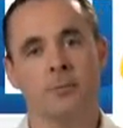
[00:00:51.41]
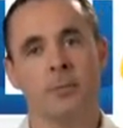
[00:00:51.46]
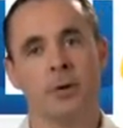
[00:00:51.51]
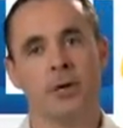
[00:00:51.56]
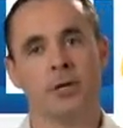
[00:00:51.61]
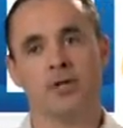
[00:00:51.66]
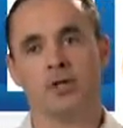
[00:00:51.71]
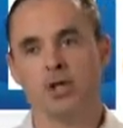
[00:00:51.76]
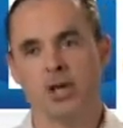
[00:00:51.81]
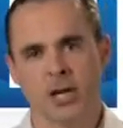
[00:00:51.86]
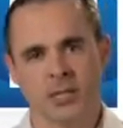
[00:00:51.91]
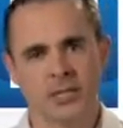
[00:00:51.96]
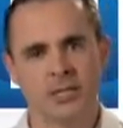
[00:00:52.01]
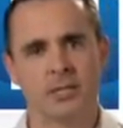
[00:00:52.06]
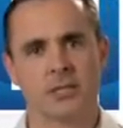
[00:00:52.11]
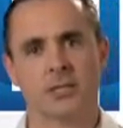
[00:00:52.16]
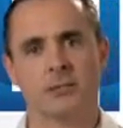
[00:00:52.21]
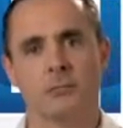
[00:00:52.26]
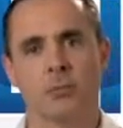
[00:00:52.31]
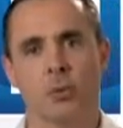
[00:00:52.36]
But
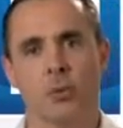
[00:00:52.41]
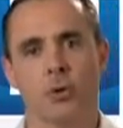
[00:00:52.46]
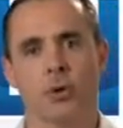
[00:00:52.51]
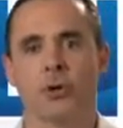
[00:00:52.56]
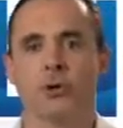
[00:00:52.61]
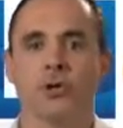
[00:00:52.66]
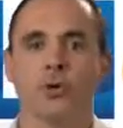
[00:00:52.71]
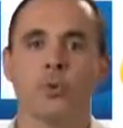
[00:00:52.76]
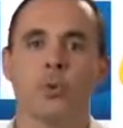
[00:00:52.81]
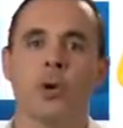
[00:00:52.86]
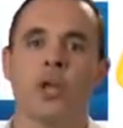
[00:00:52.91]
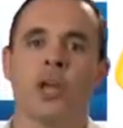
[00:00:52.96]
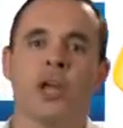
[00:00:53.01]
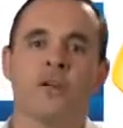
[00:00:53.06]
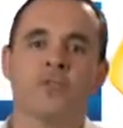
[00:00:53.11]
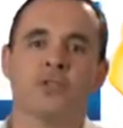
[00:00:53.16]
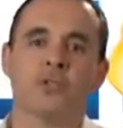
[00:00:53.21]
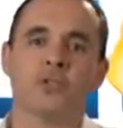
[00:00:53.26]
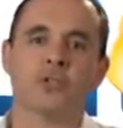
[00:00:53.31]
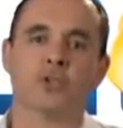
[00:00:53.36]
just as important, you want to
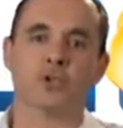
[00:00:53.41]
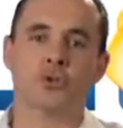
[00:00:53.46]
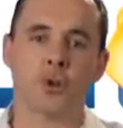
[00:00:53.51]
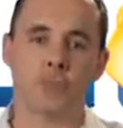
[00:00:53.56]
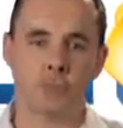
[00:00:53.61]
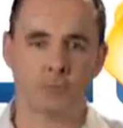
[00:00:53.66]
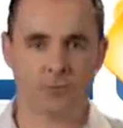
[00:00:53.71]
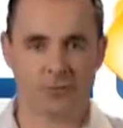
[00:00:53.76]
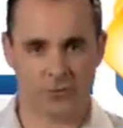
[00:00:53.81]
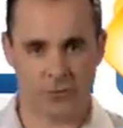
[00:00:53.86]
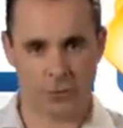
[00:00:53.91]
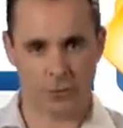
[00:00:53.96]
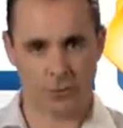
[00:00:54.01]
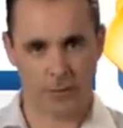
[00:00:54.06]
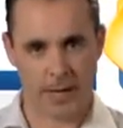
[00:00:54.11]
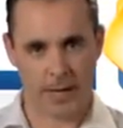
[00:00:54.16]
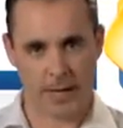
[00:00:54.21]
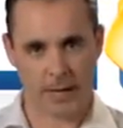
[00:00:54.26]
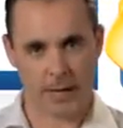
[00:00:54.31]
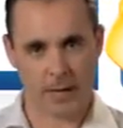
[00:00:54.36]
have a descriptive
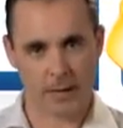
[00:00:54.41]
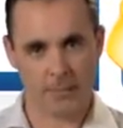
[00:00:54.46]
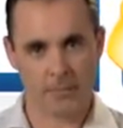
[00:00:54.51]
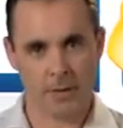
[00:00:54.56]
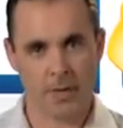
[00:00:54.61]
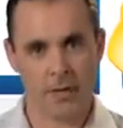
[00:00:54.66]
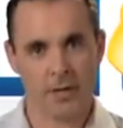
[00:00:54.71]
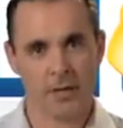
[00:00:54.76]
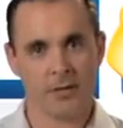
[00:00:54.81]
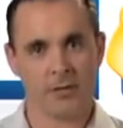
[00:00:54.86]
domain name